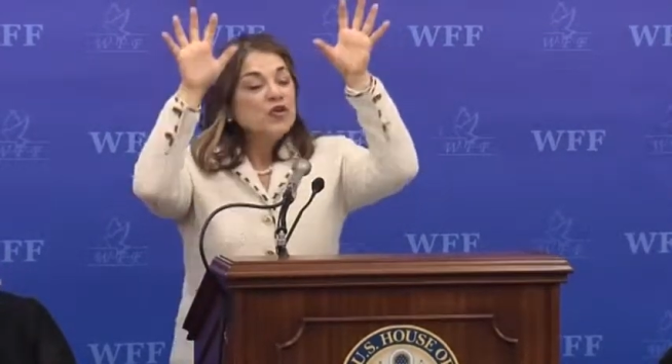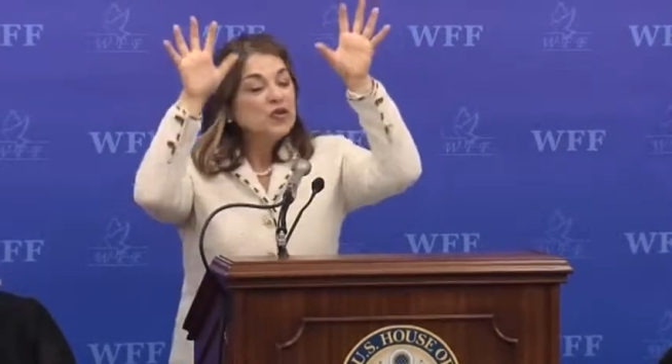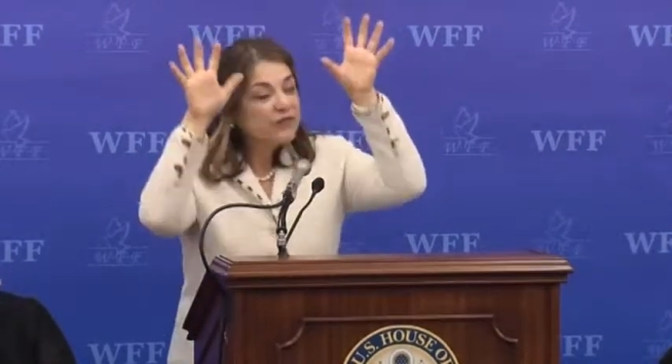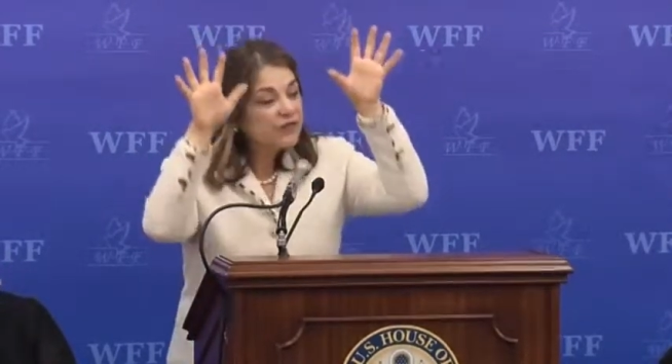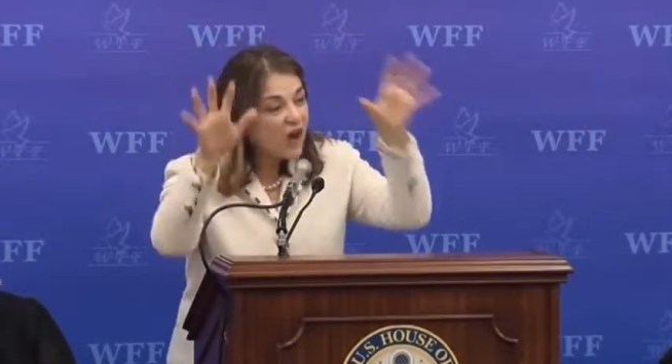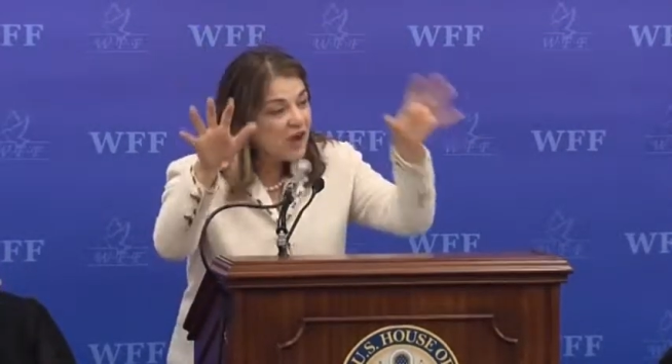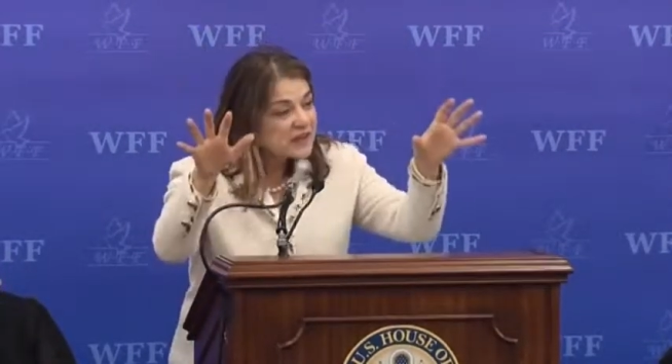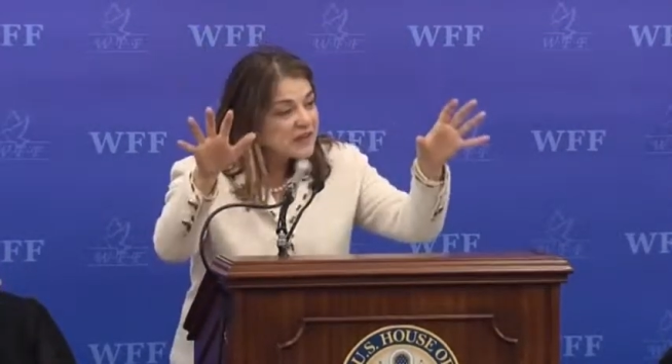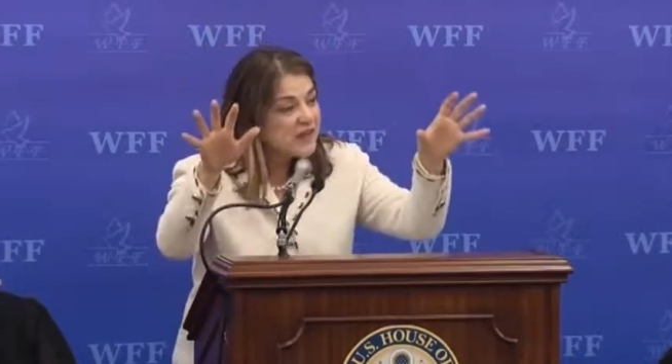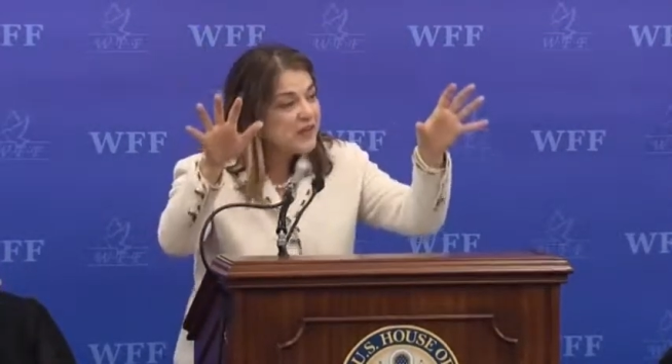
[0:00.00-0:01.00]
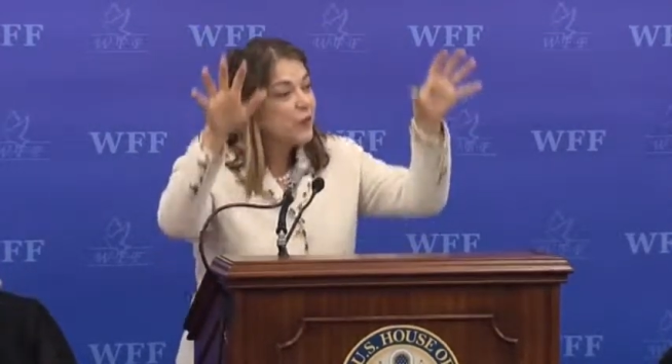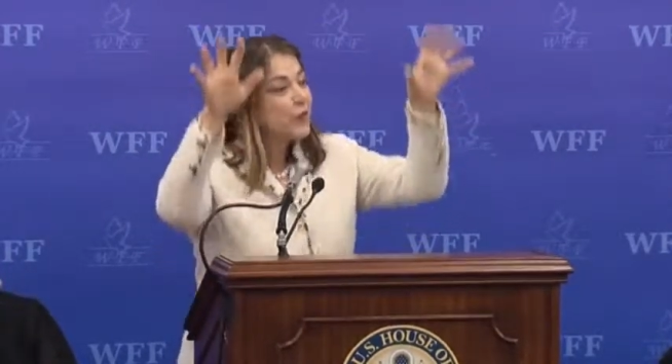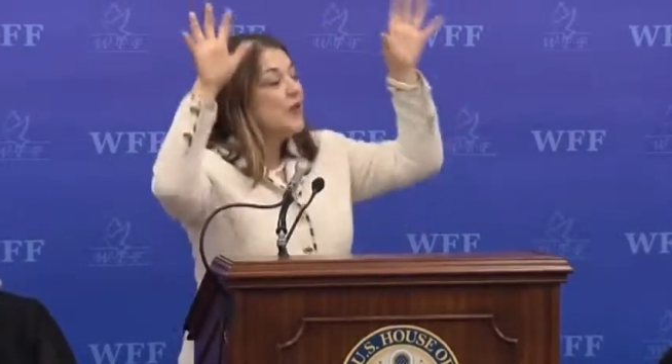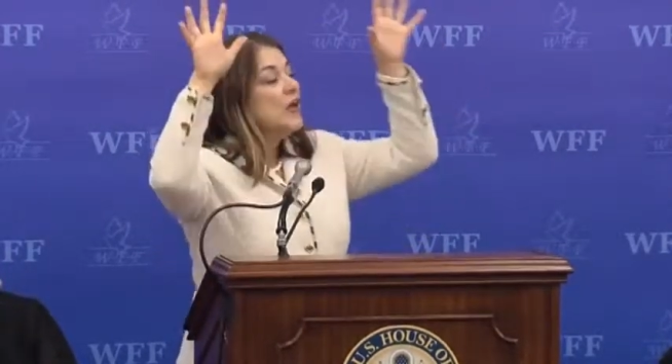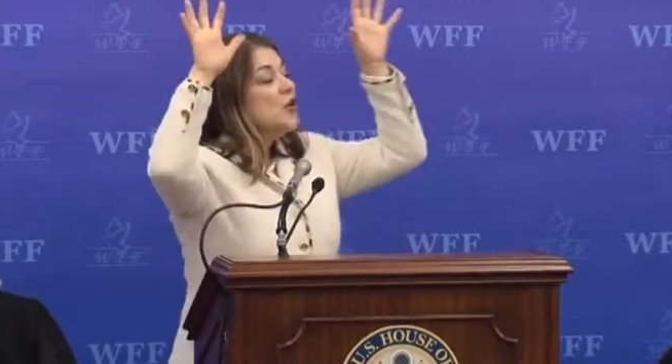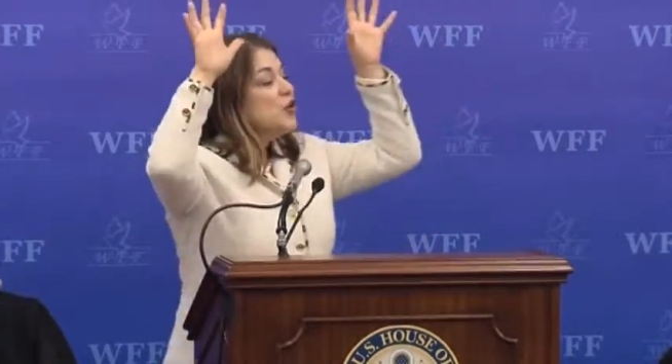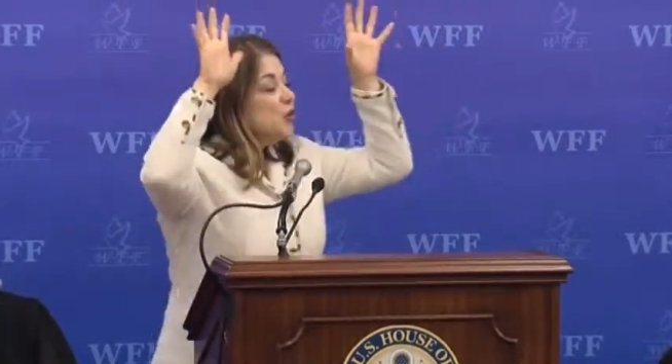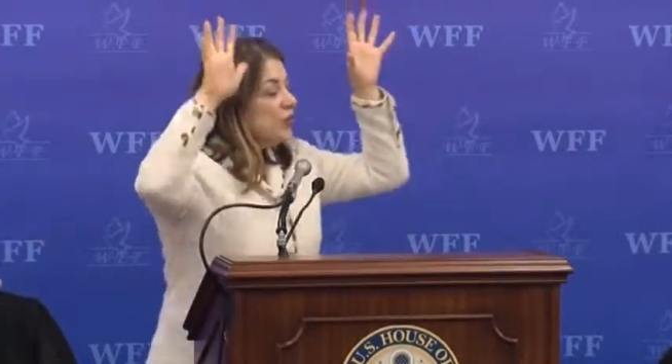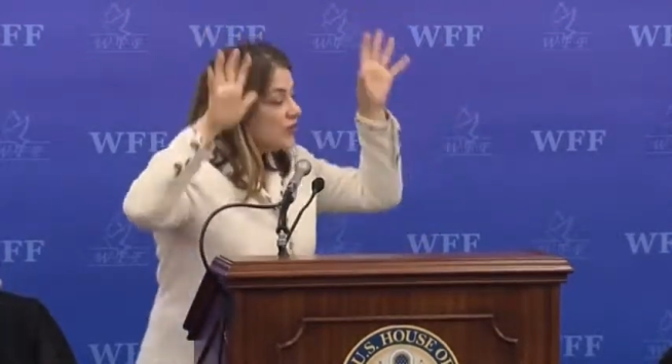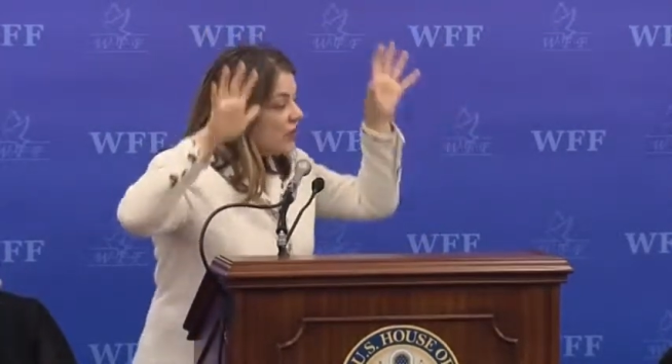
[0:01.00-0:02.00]
you have got to hear me,
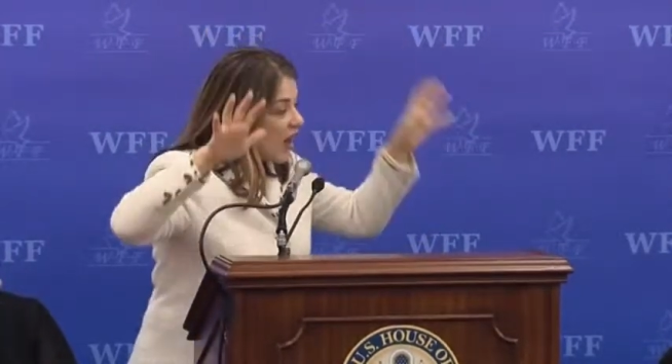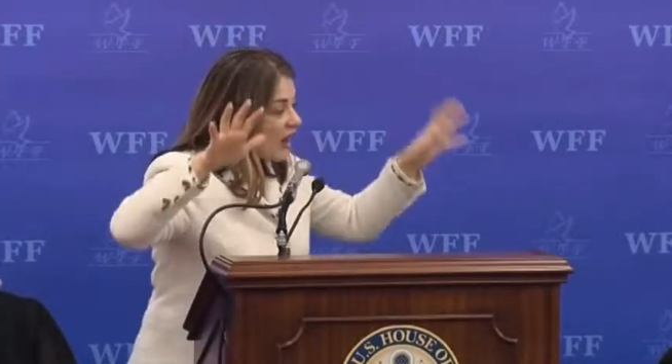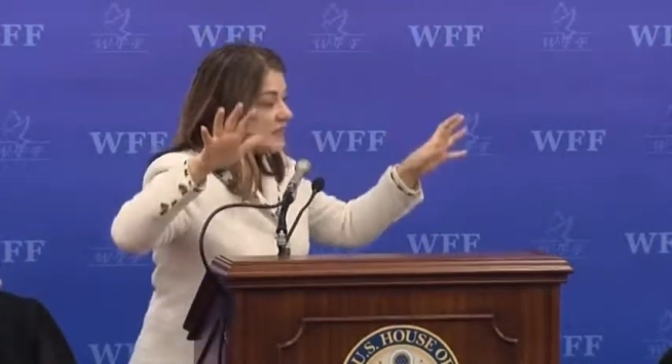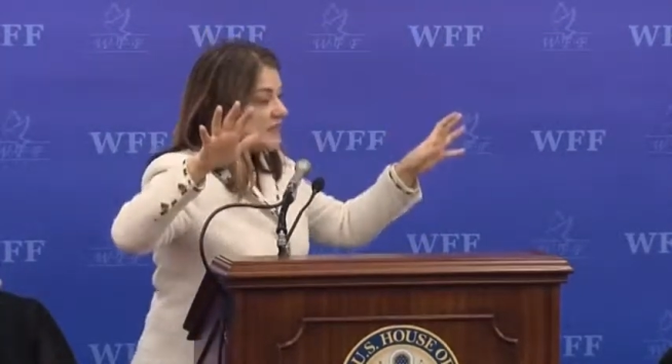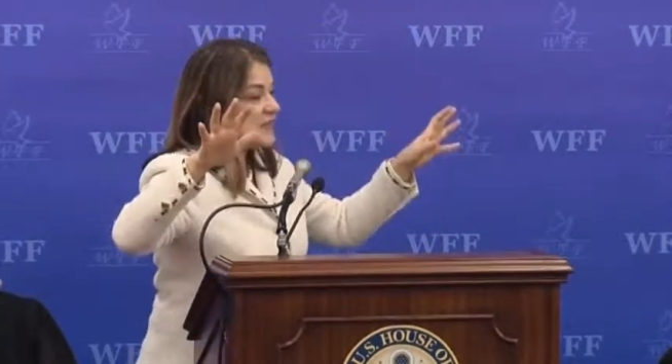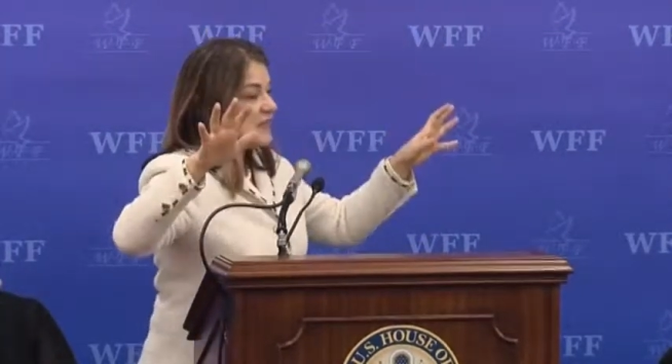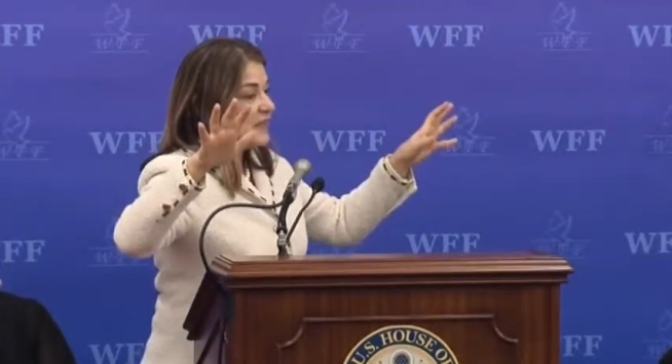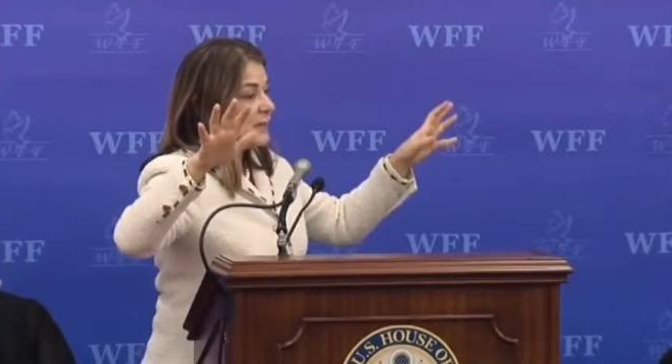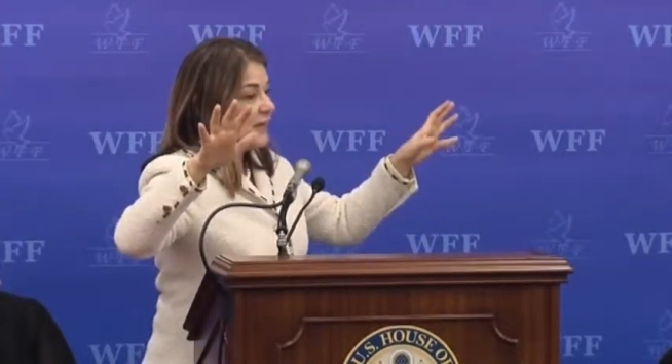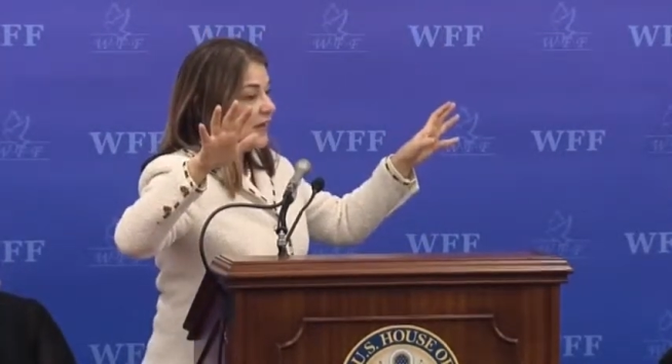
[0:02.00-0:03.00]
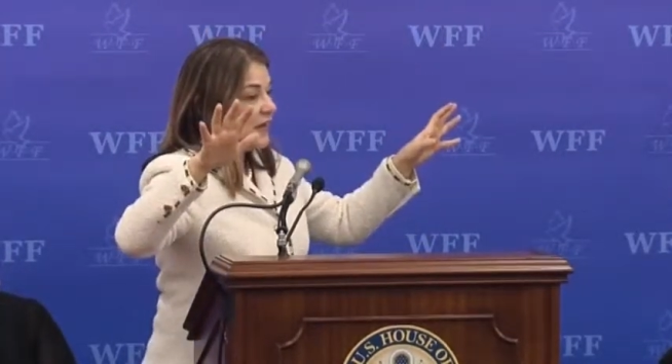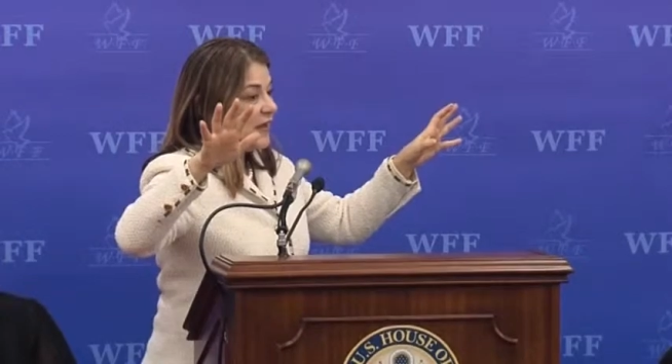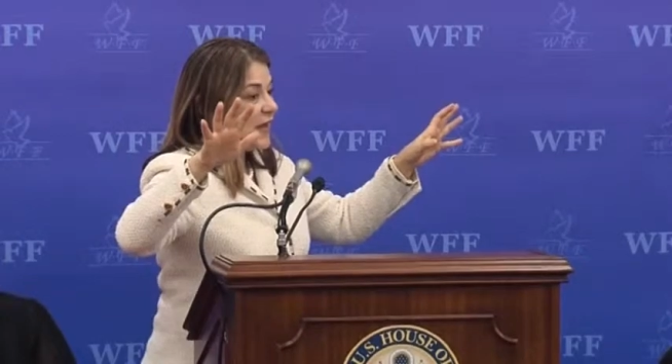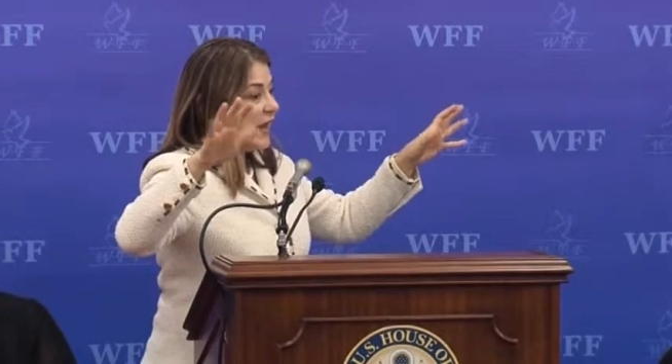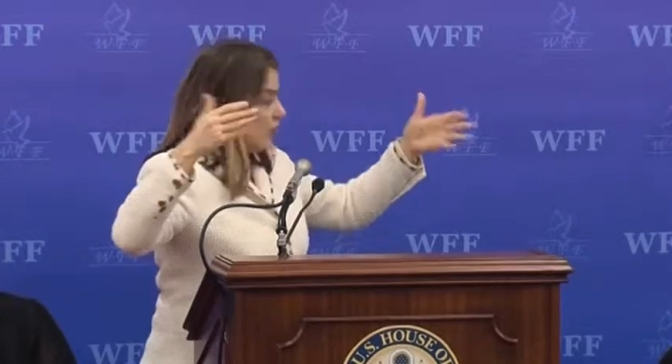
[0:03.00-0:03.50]
you have got to see me.